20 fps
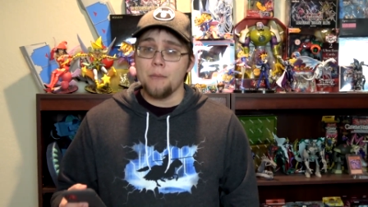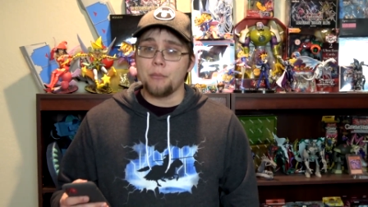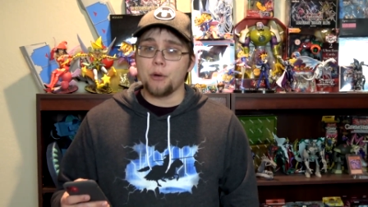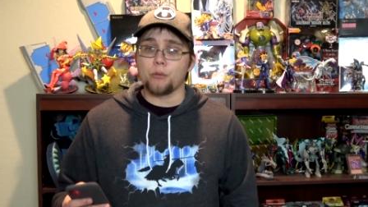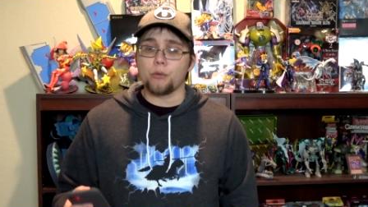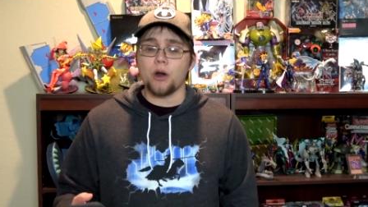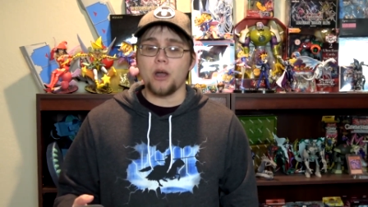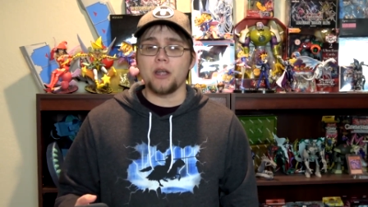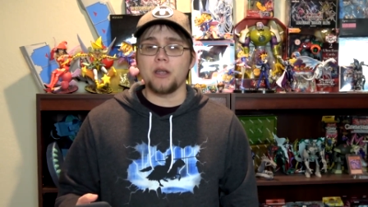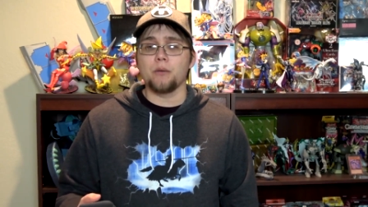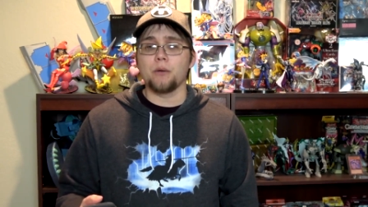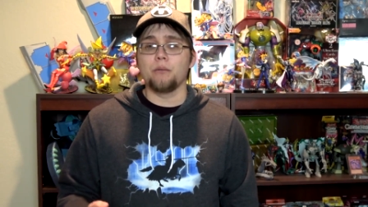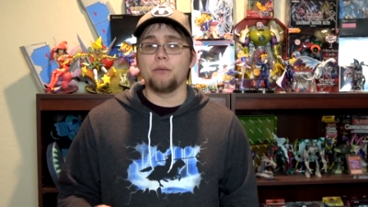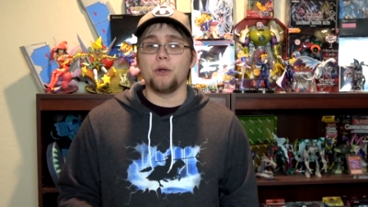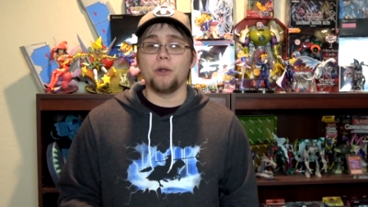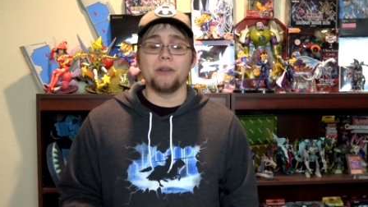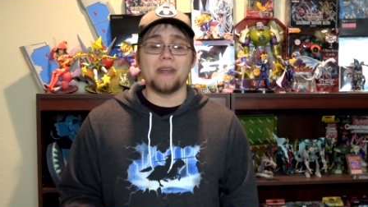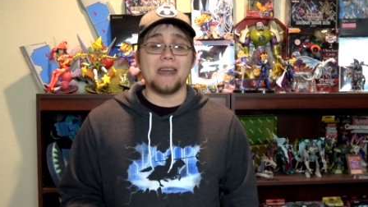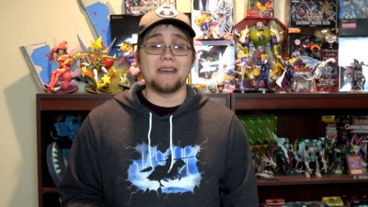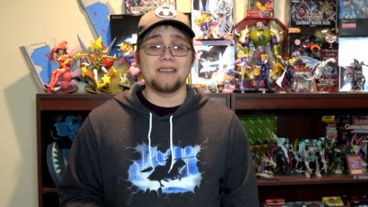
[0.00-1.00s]
but Rokket
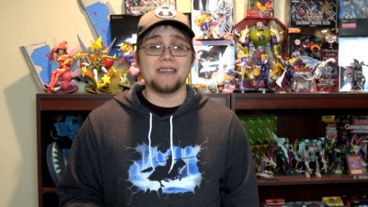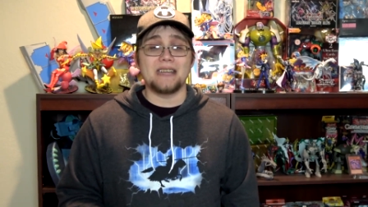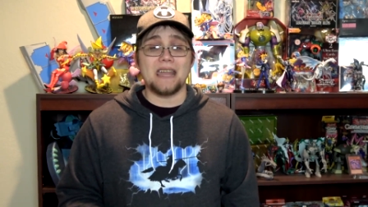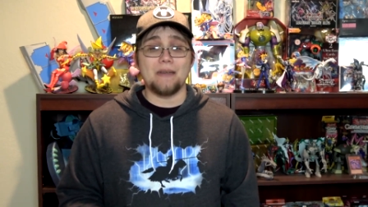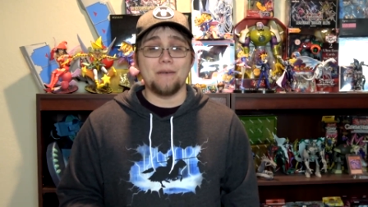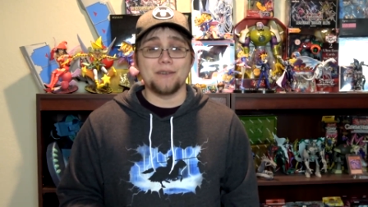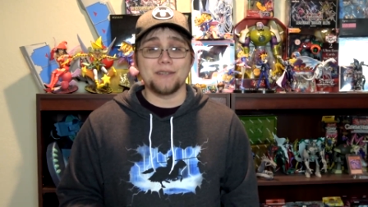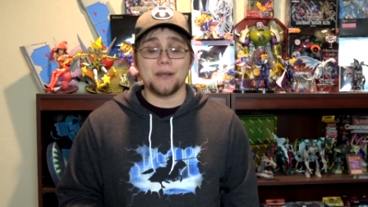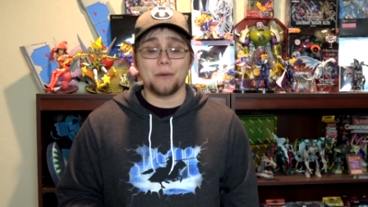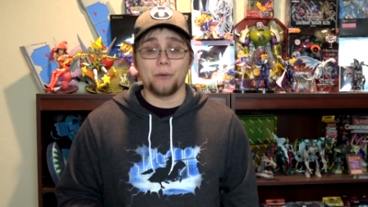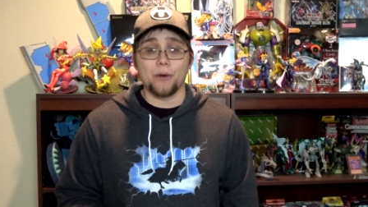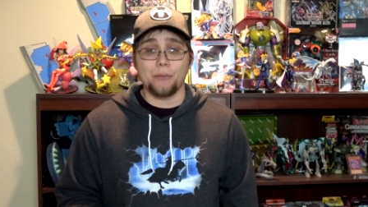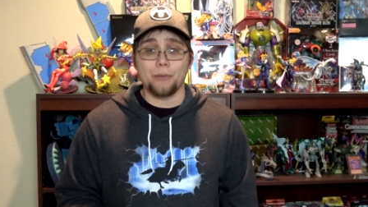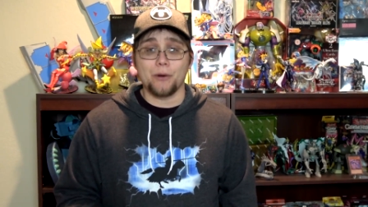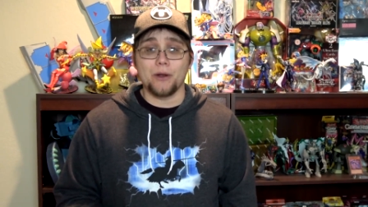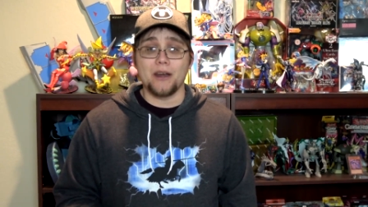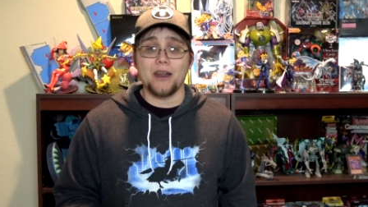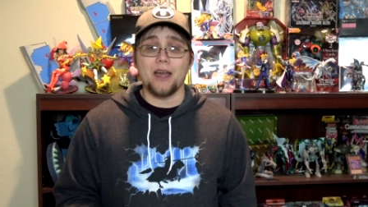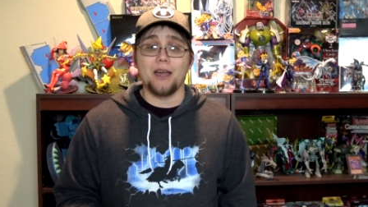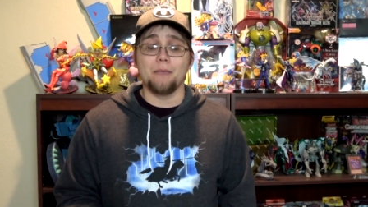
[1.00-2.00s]
Revolt actually gave us a
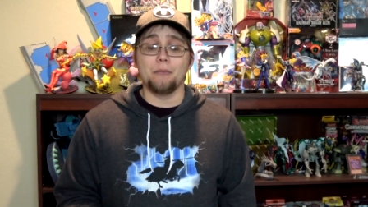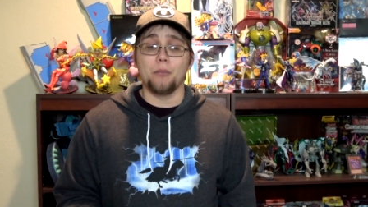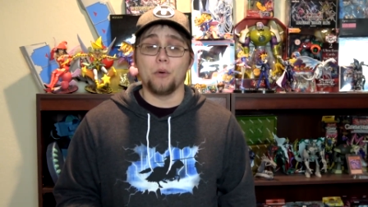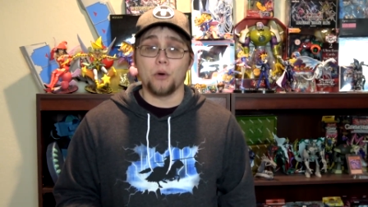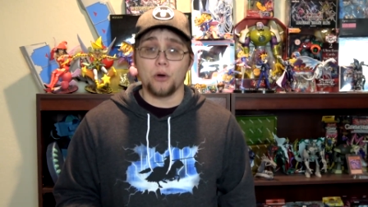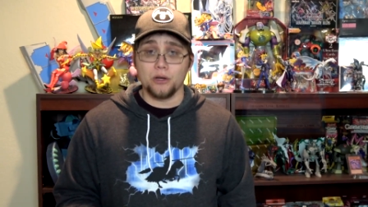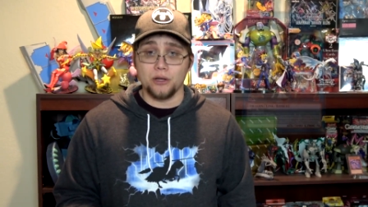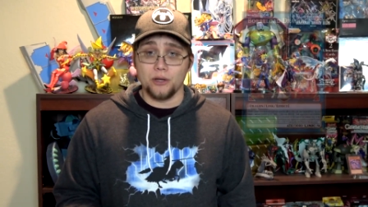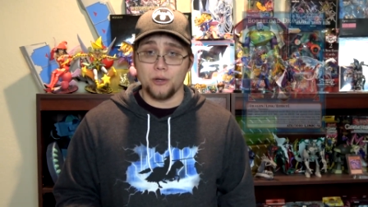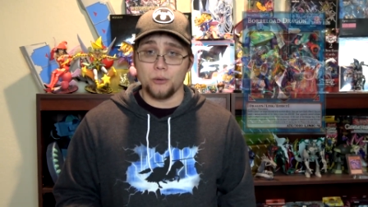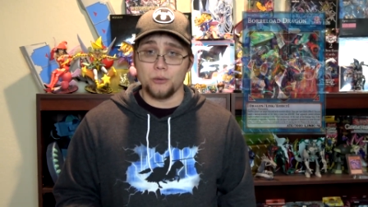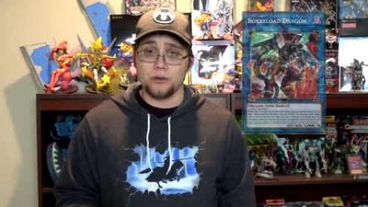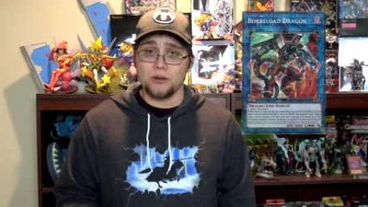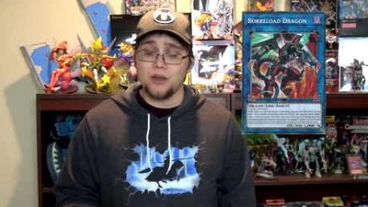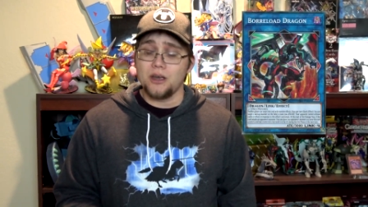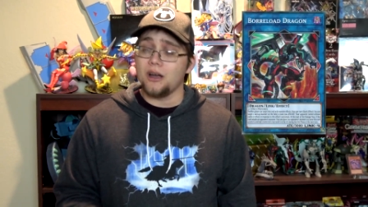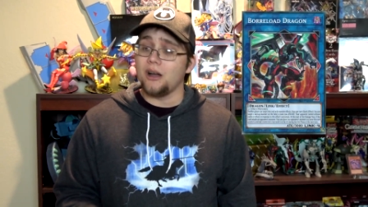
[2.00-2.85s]
reprint of Borload.